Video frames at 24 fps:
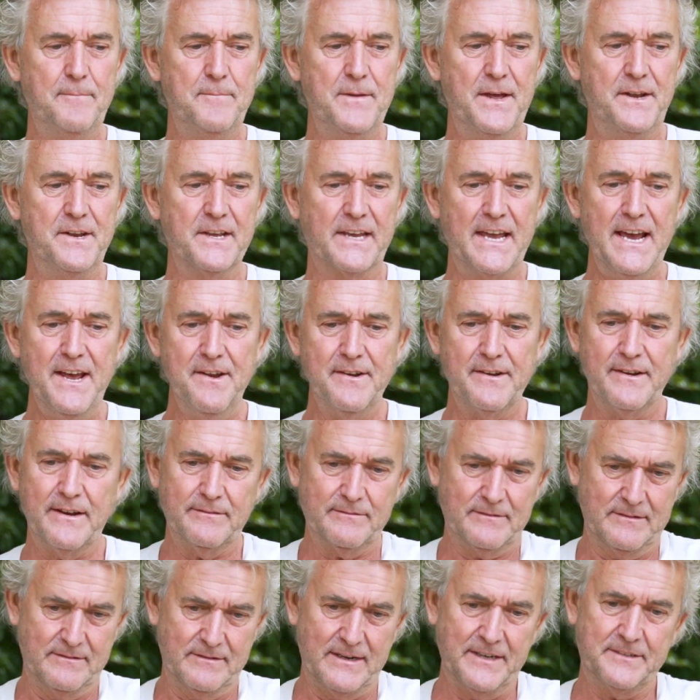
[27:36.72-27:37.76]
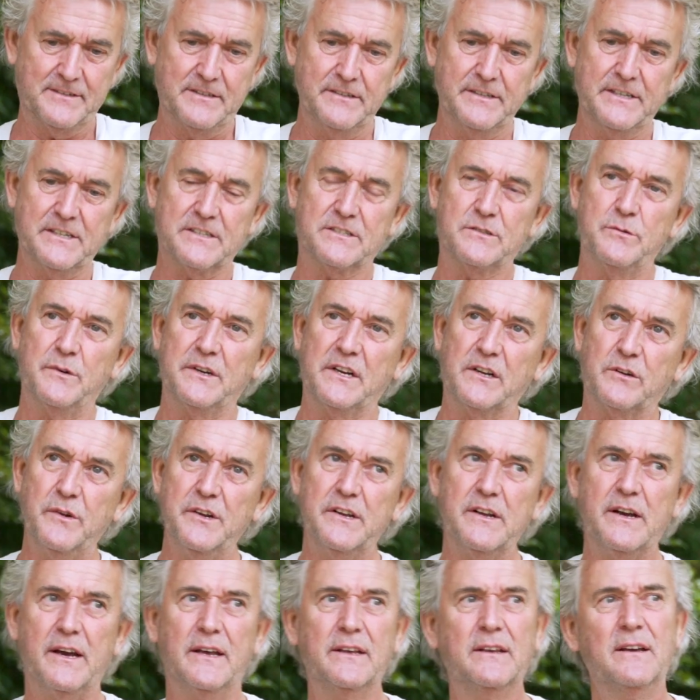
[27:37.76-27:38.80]
again, like the year
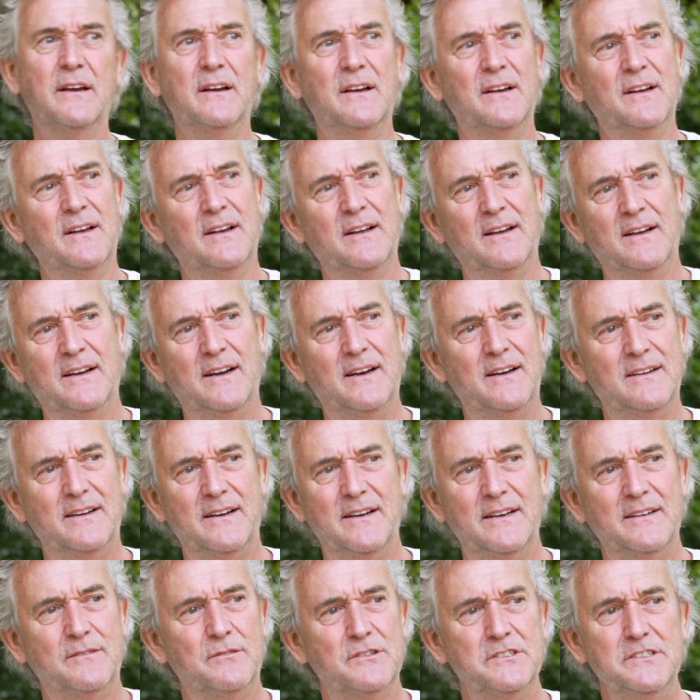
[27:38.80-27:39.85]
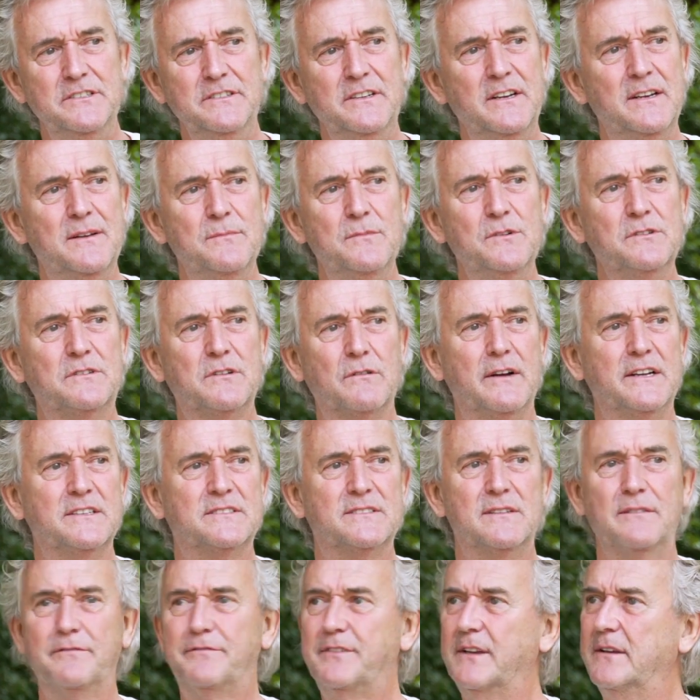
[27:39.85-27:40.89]
2020, I wasn't in the mood to write
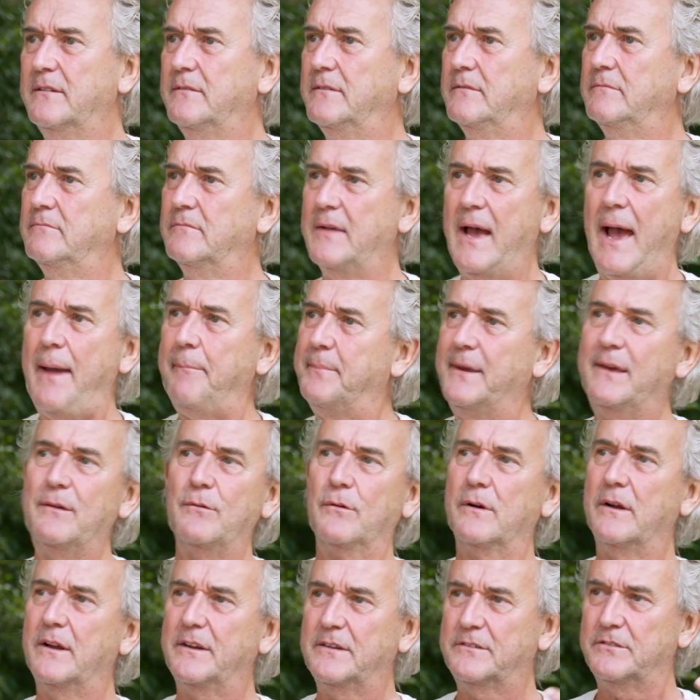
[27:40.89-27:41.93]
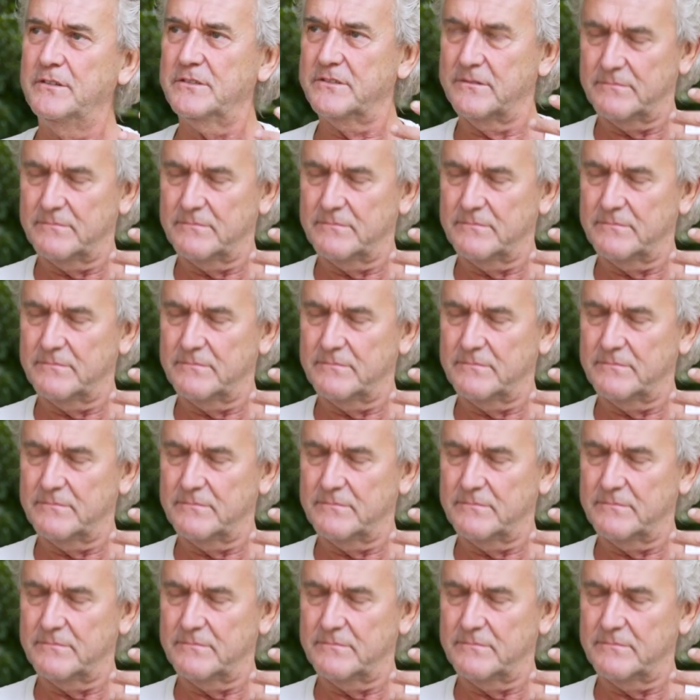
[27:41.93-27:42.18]
something happy or it just.